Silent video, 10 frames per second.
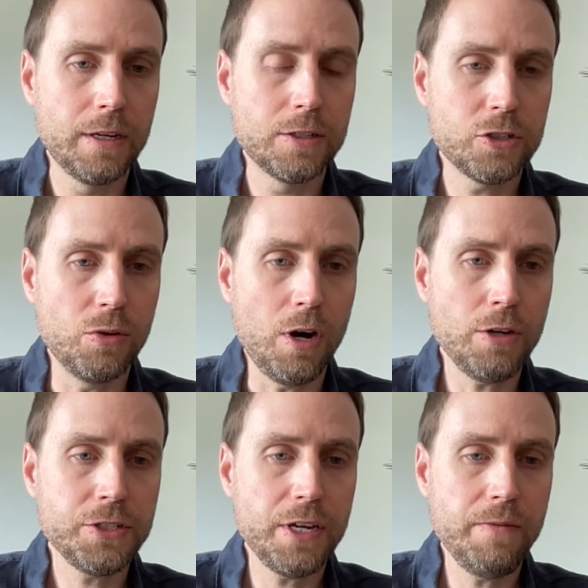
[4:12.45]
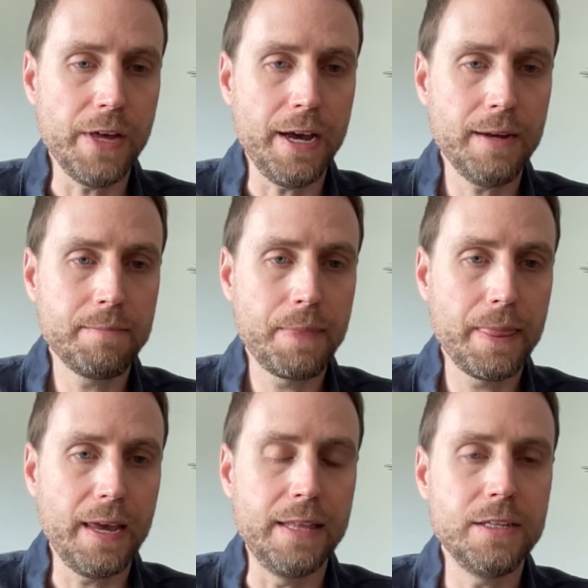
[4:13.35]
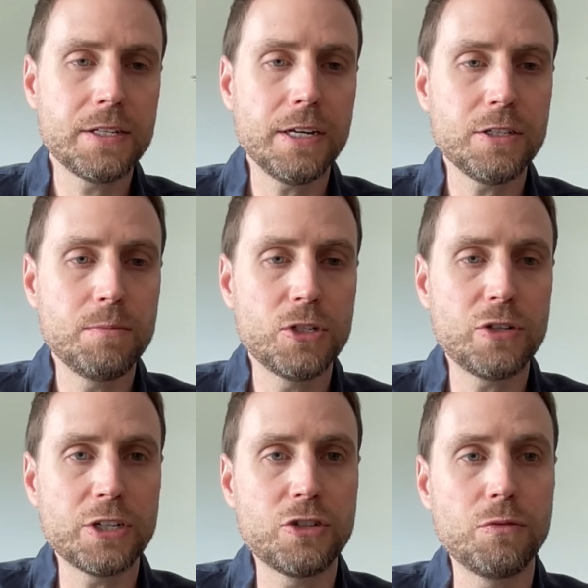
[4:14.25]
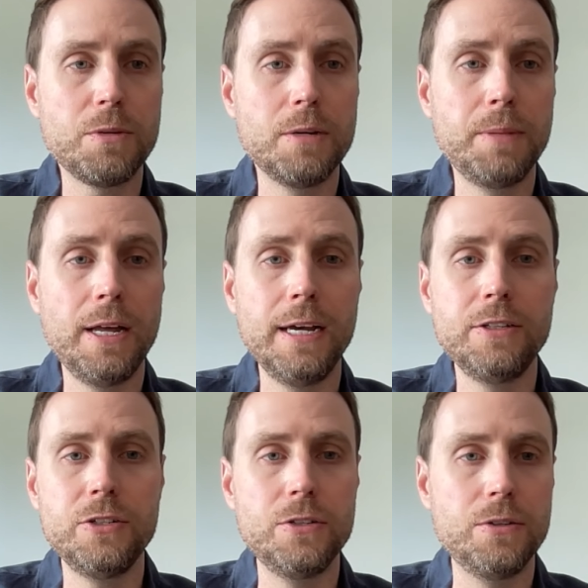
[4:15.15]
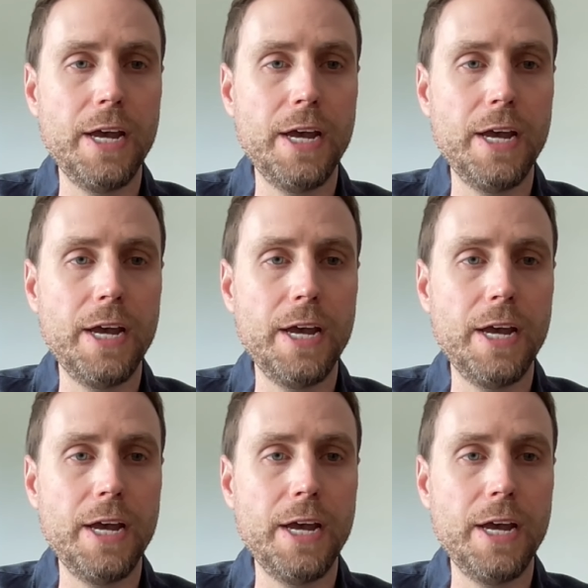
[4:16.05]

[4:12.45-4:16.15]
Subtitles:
So I'll save that, and these custom instructions will be applied to